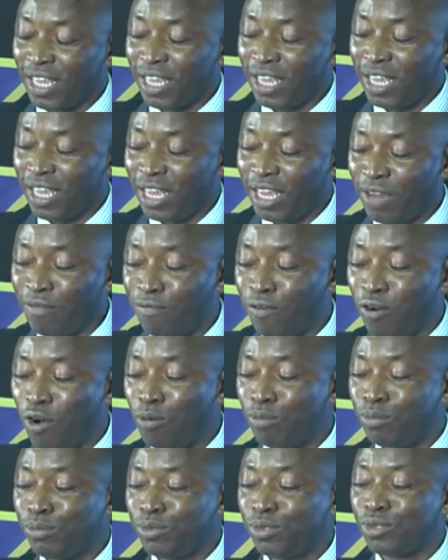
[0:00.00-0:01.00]

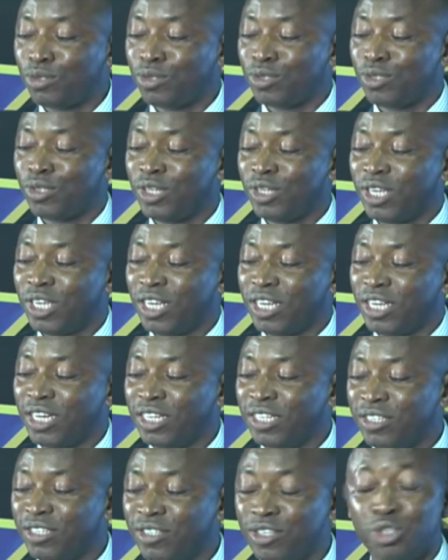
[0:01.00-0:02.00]
informs the
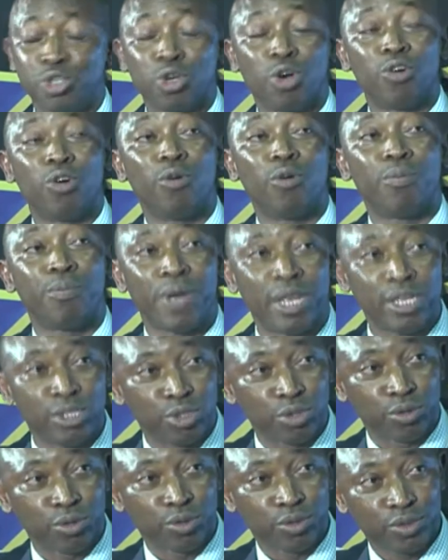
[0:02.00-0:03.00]
decision on
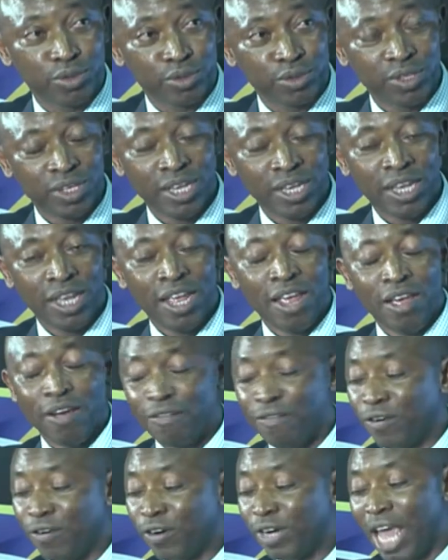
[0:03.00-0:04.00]
pensions.
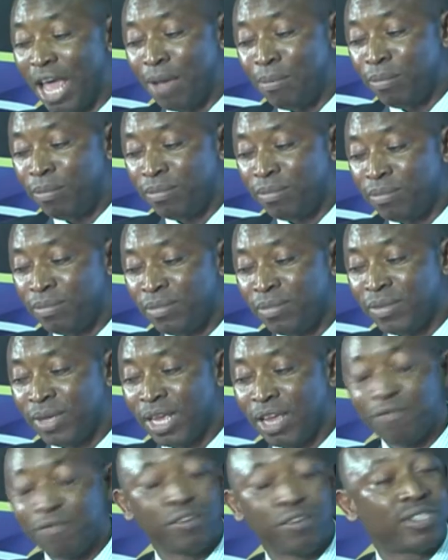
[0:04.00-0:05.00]
For them,
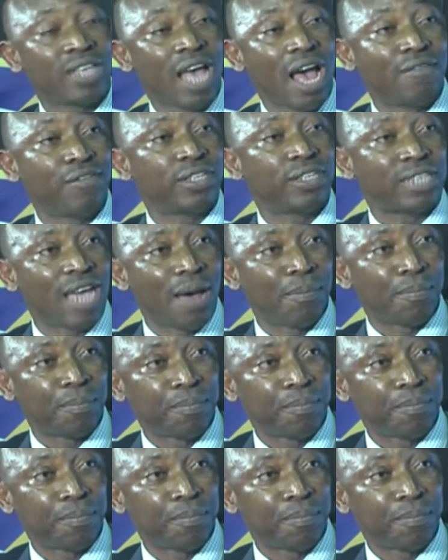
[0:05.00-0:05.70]
if you serve a term,